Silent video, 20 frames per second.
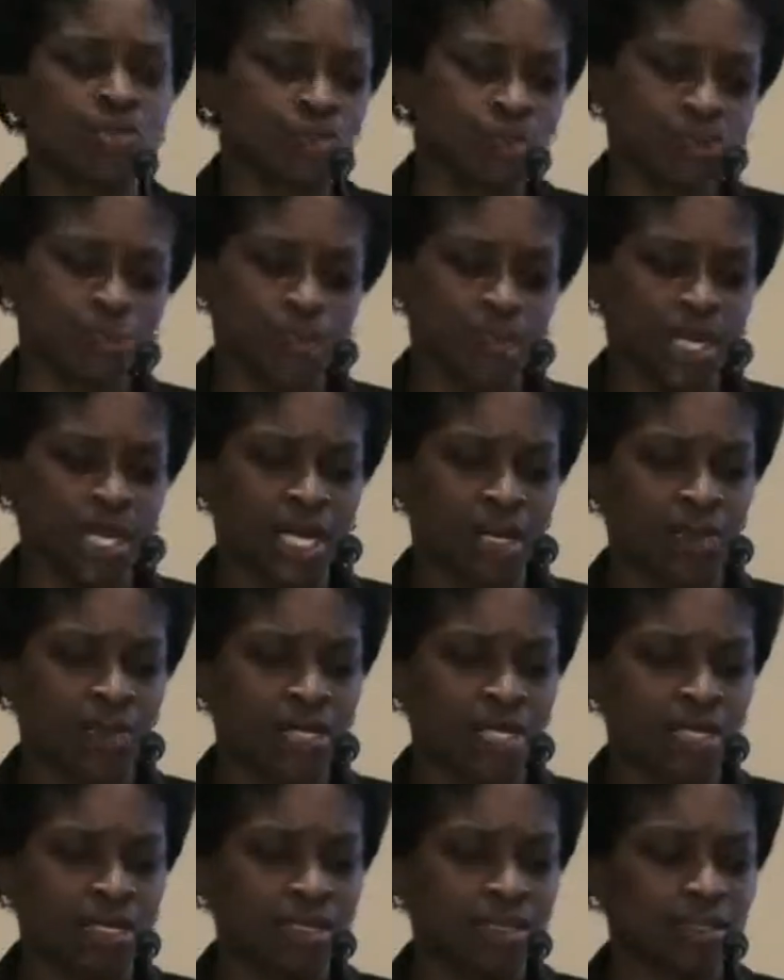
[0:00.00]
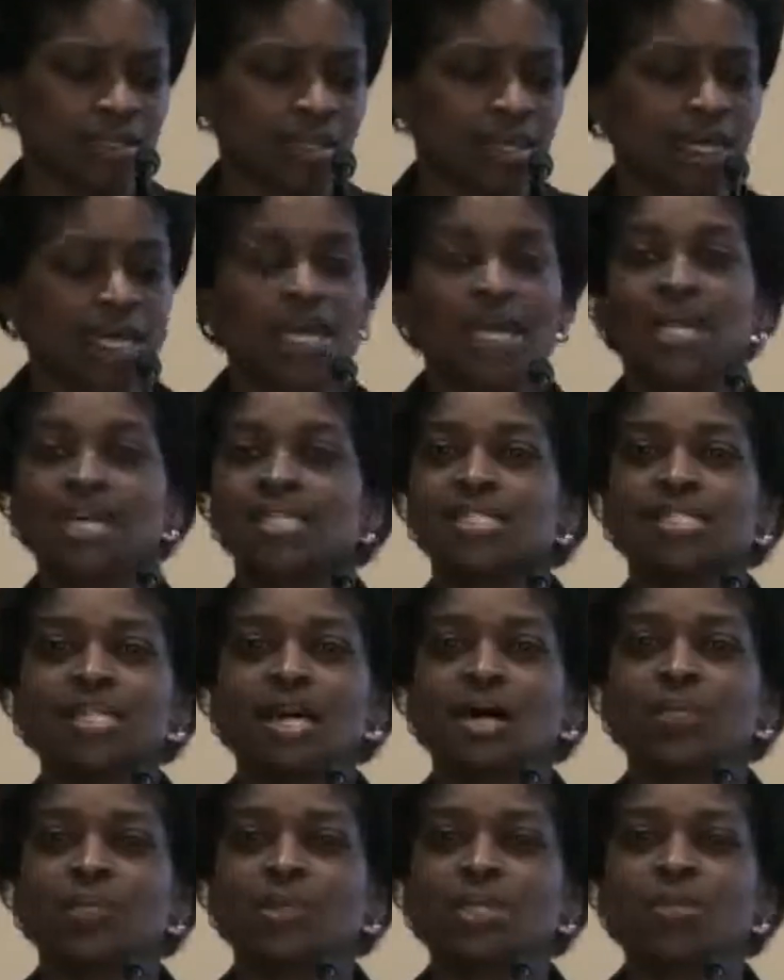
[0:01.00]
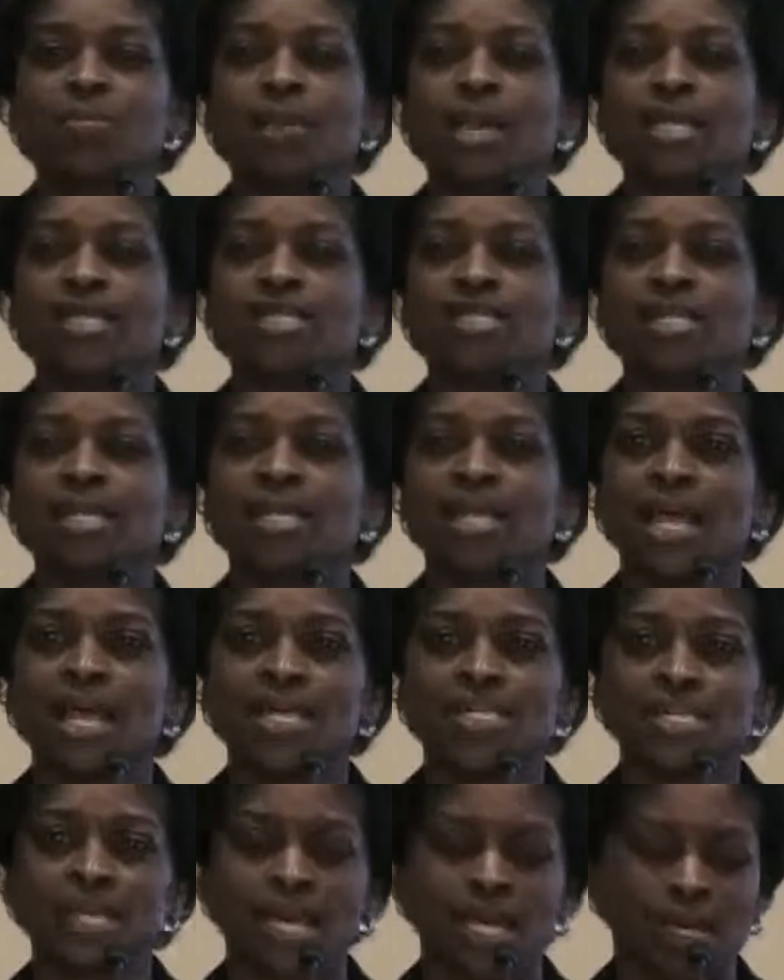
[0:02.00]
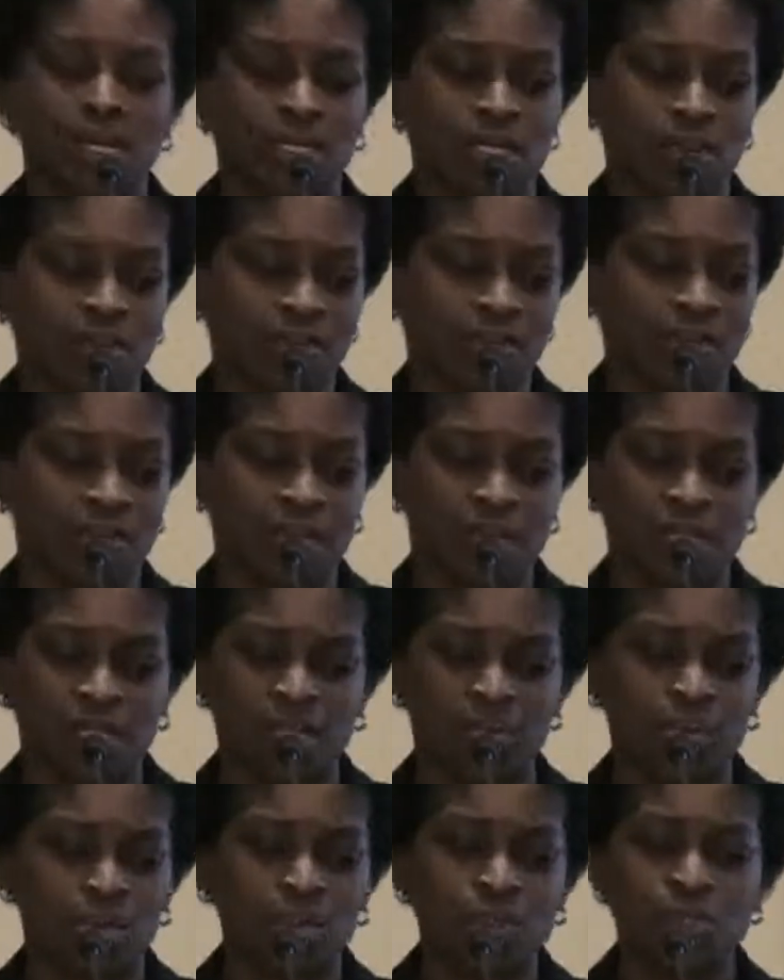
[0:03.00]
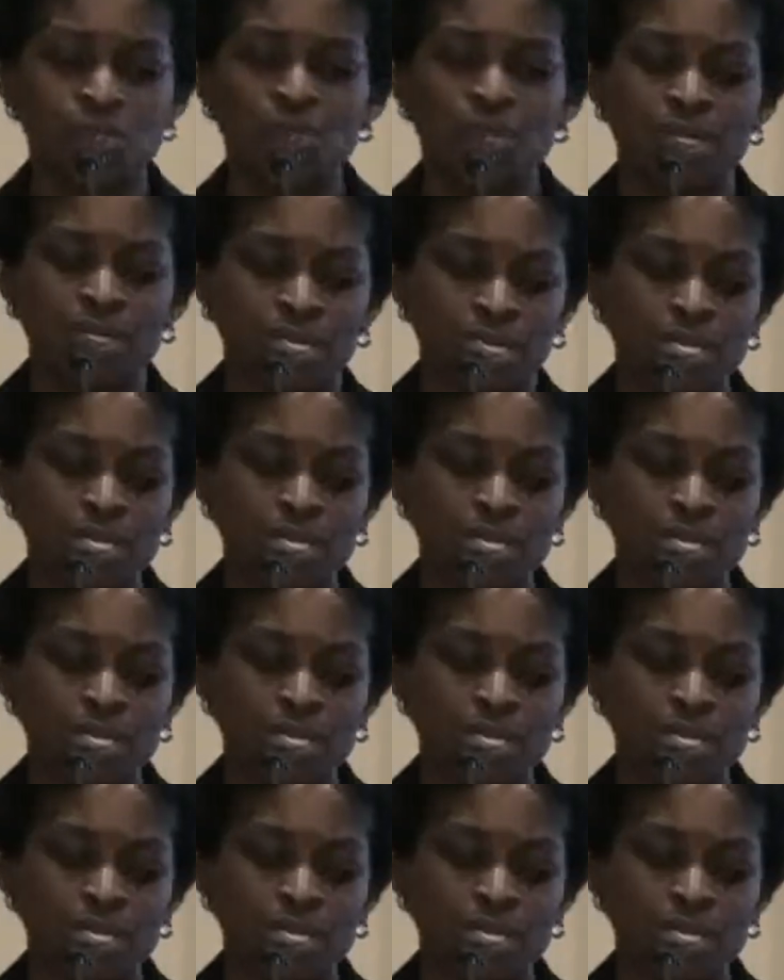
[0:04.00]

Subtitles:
rural area, his company makes DSL available to